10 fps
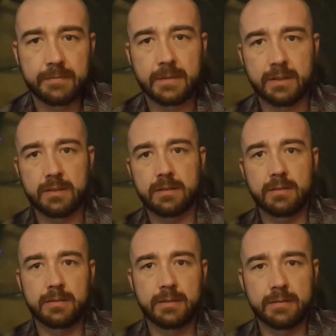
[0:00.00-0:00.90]

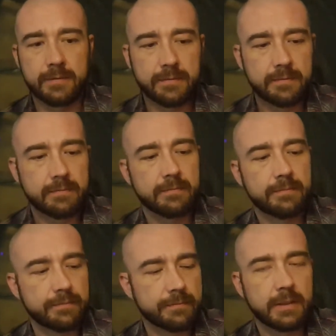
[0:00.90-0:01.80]
exclusive
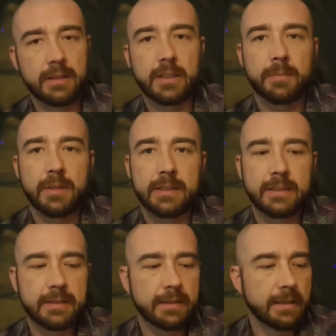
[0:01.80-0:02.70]
clear
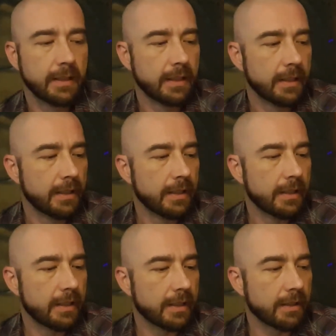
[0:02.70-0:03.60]
pressings,
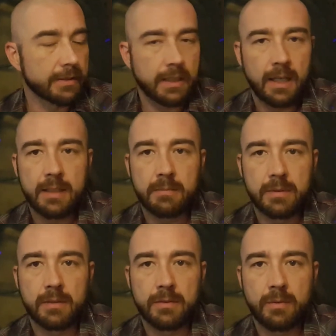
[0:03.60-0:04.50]
and I was kind of
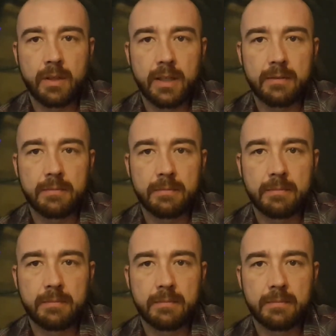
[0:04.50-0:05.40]
blown away
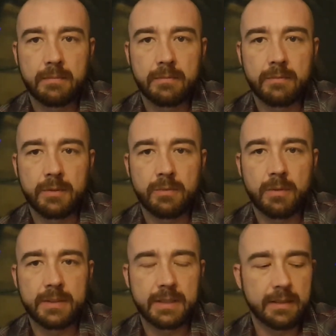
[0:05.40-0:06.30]
with
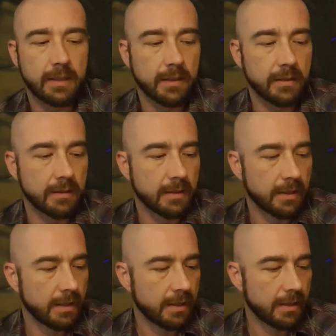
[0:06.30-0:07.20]
what was in there.
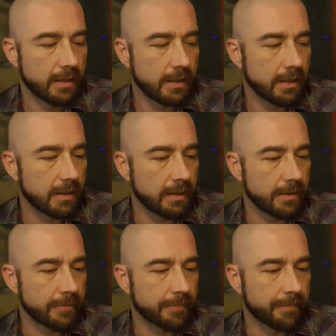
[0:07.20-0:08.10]
And
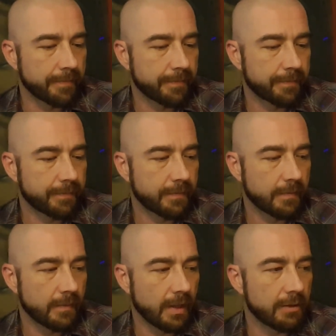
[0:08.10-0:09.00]

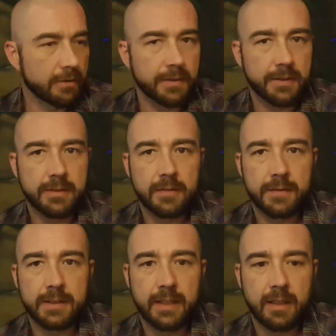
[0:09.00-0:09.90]
I don't know if they're still for
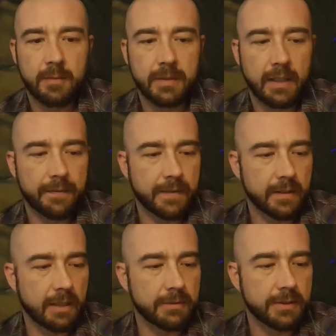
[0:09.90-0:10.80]
sale, but I figured
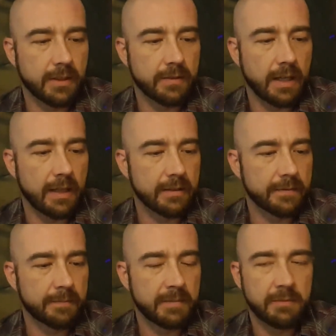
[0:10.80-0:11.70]
I would show that. If
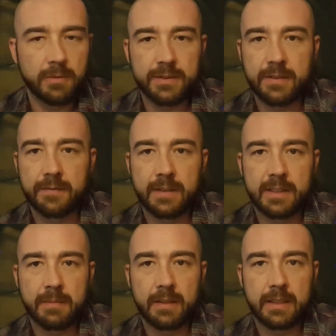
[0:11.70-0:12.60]
anyone was on the fence
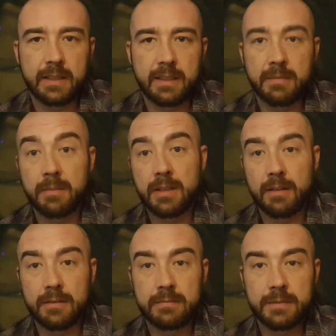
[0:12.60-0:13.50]
about getting it, maybe that
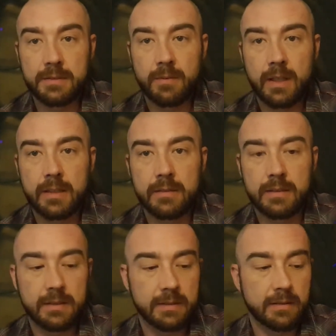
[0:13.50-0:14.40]
would sway you,
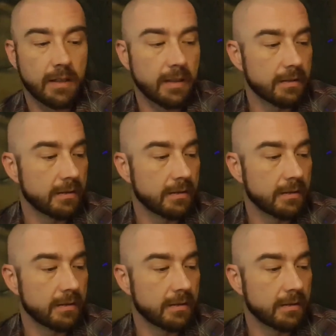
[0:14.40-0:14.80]
because it's not